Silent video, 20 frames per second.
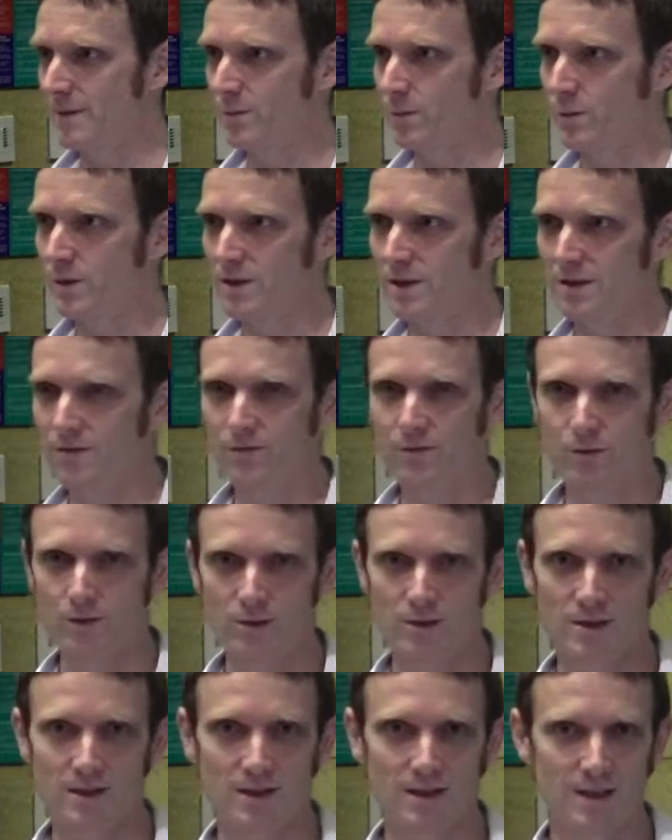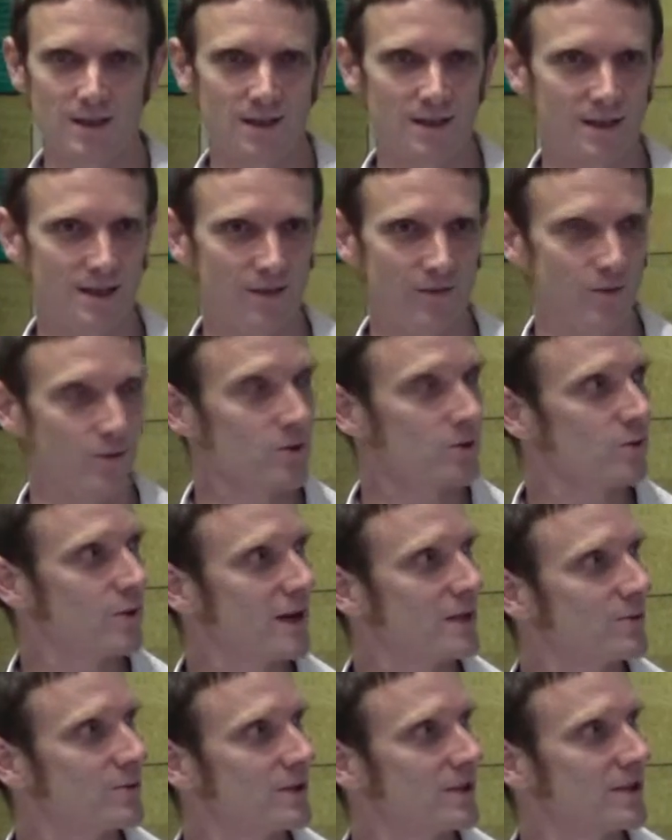and was in the first
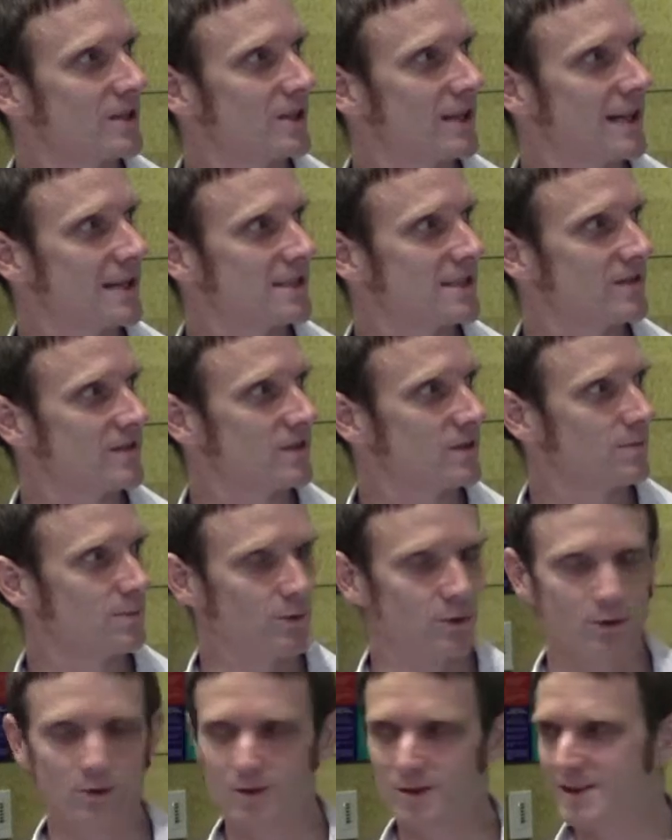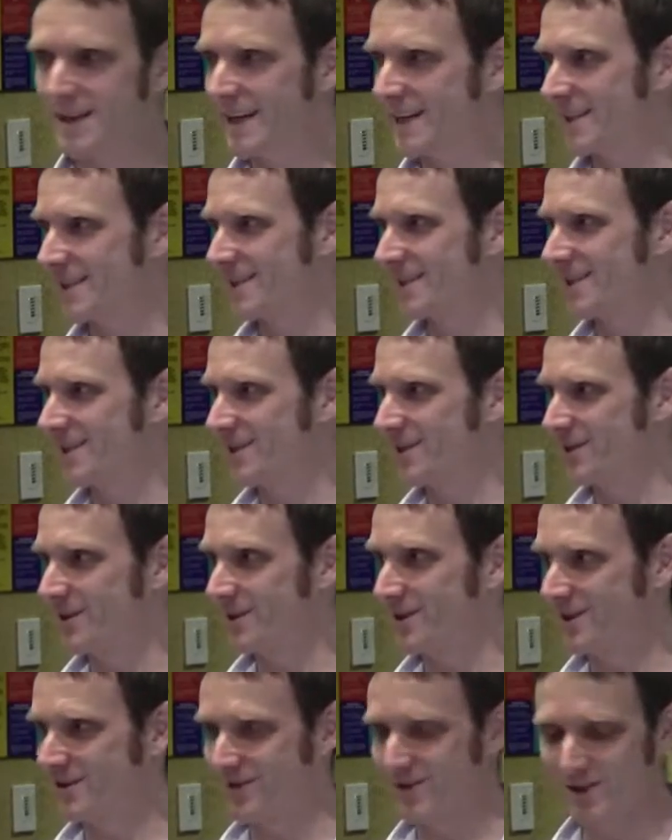graduating class of computer science here
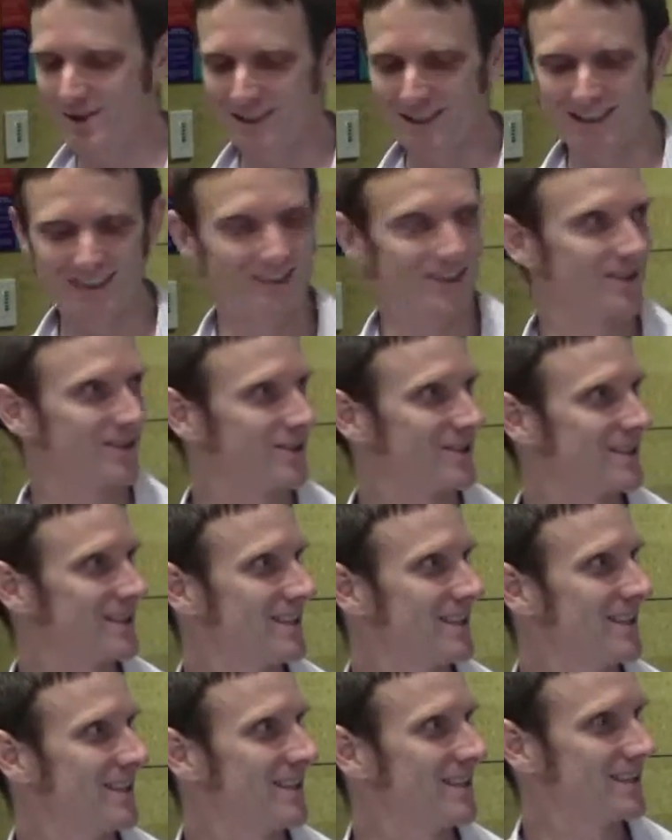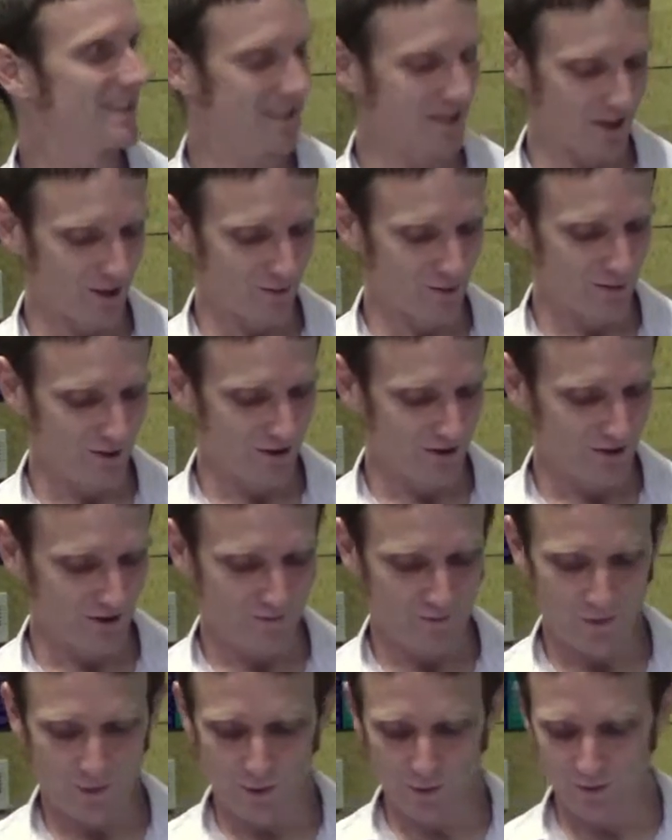at the university. So it's actually a
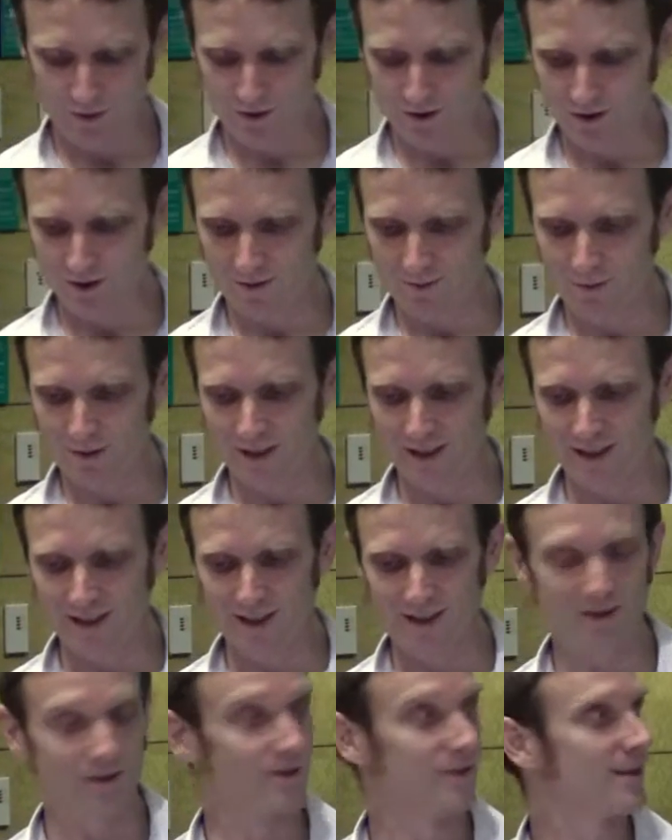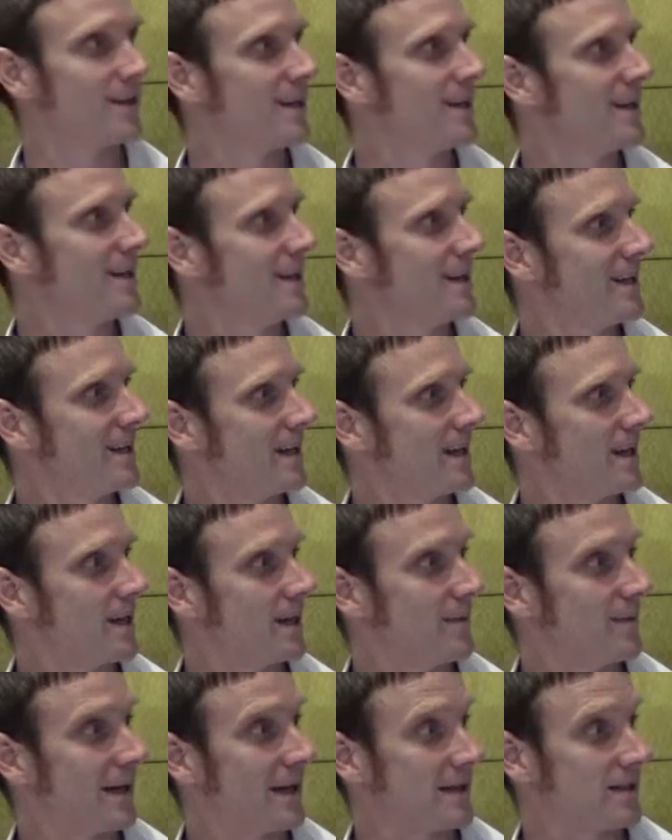real thrill to be here
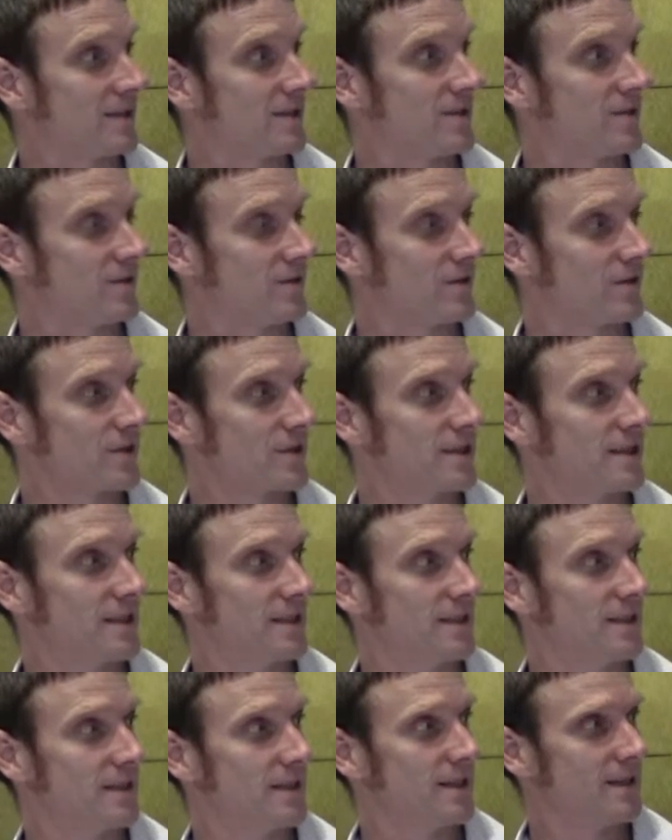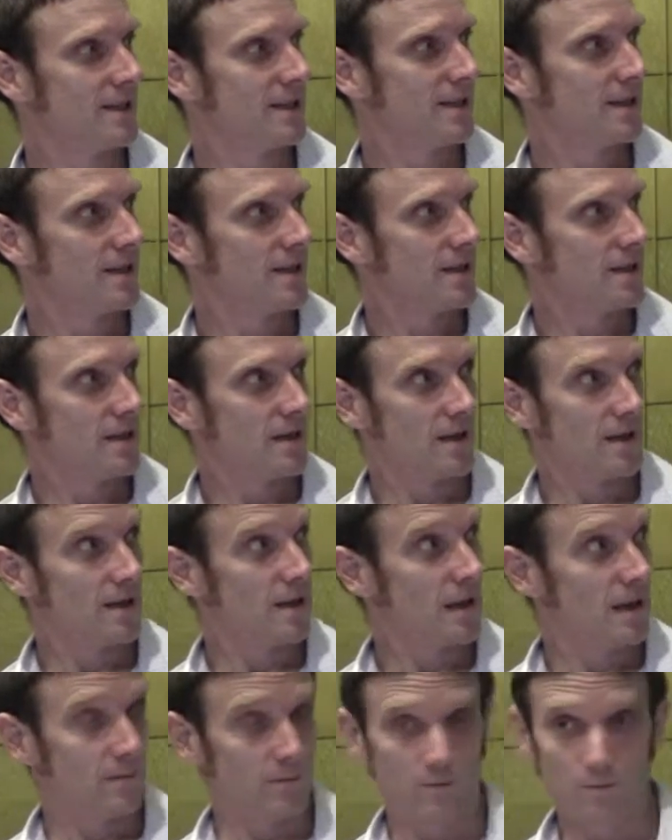at this university.
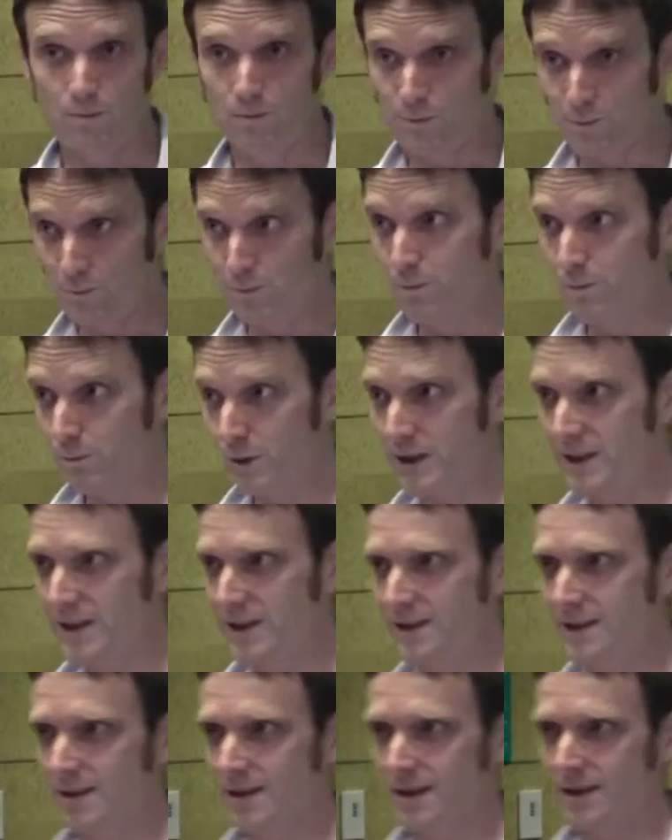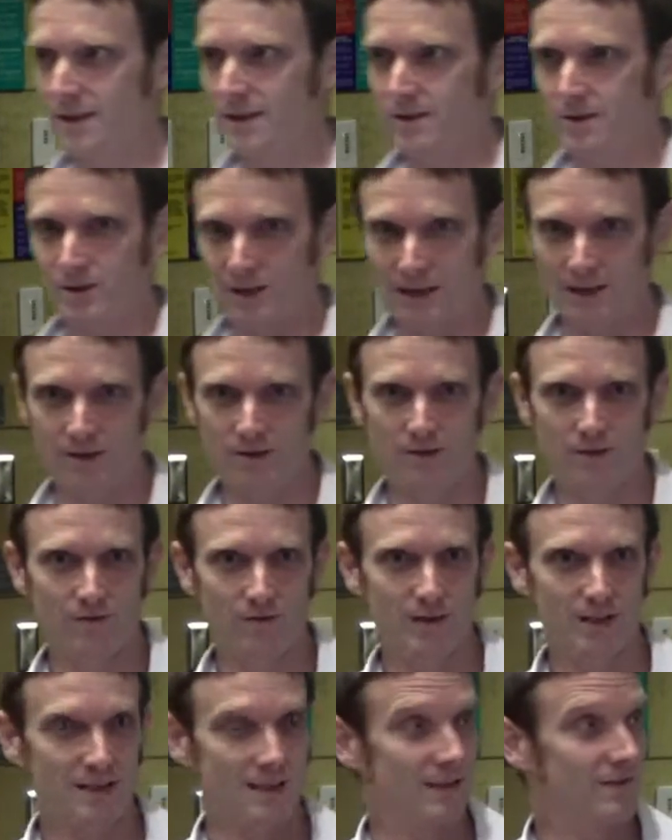And being a child
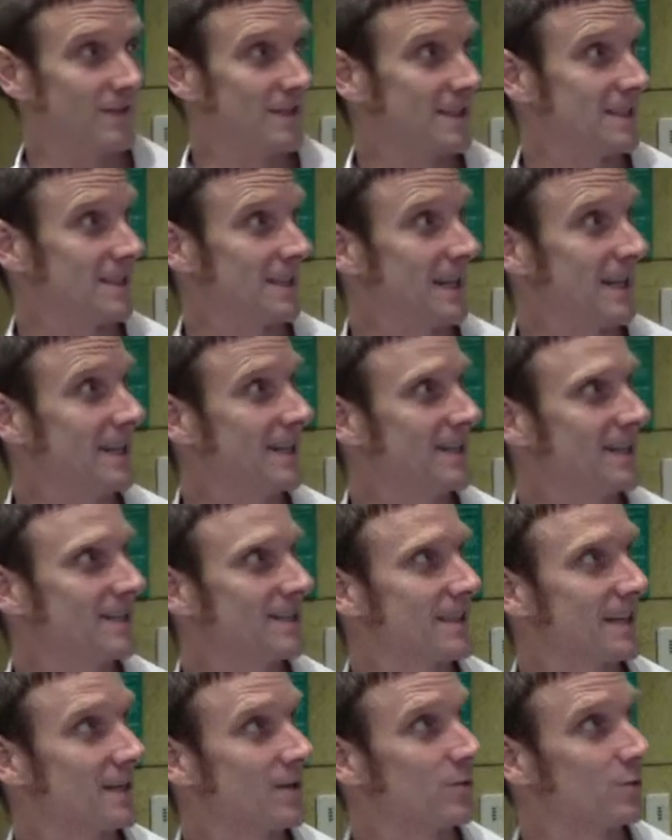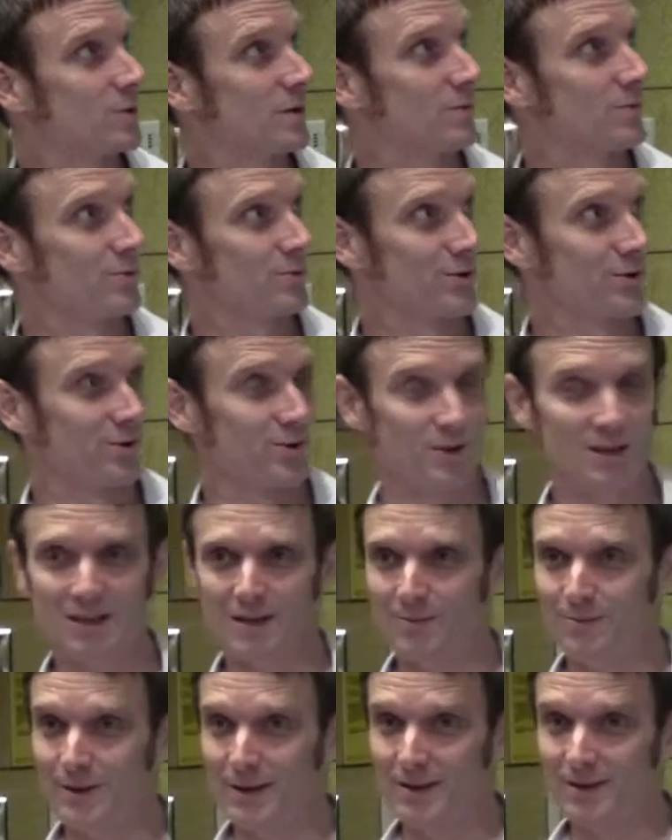of the 70s and 80s, I grew up
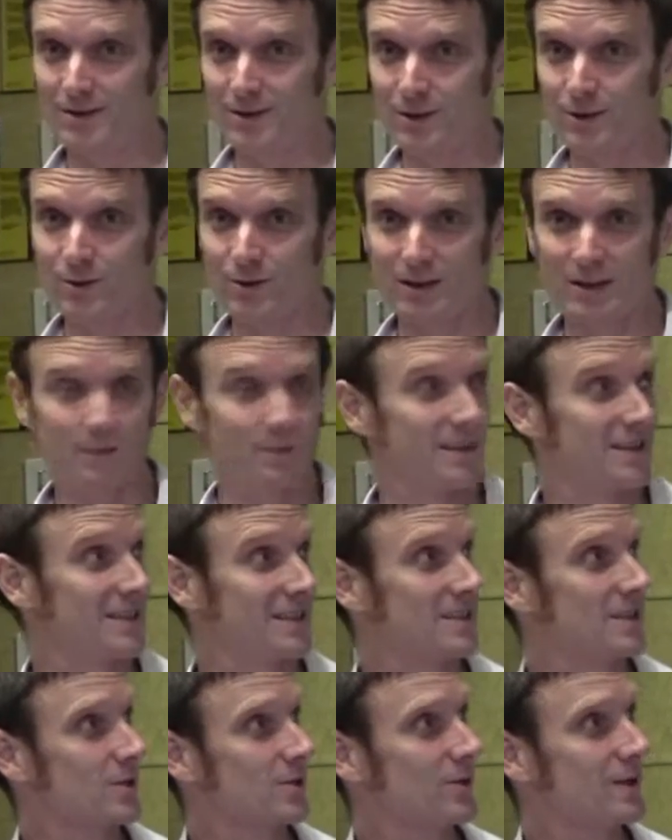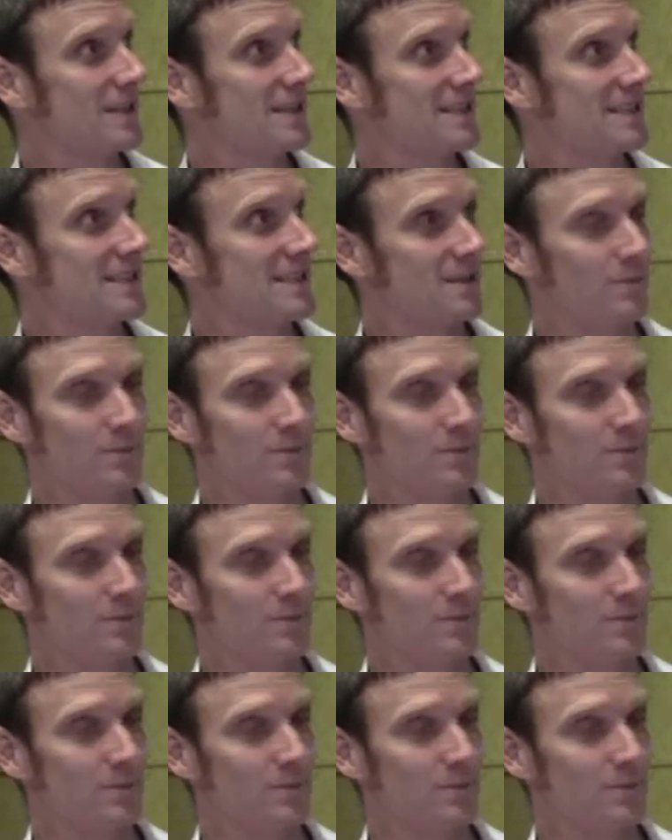literally among these crazy